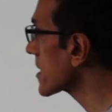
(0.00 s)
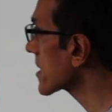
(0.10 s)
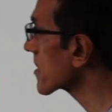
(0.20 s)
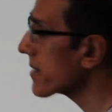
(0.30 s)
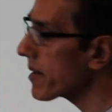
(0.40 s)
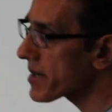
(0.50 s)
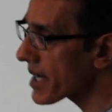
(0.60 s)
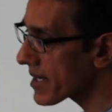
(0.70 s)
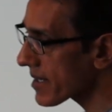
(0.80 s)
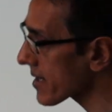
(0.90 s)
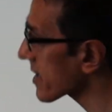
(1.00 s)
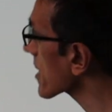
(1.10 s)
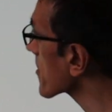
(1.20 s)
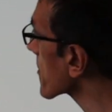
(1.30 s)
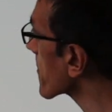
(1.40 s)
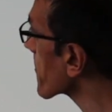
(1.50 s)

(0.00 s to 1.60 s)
You need to memorize this table.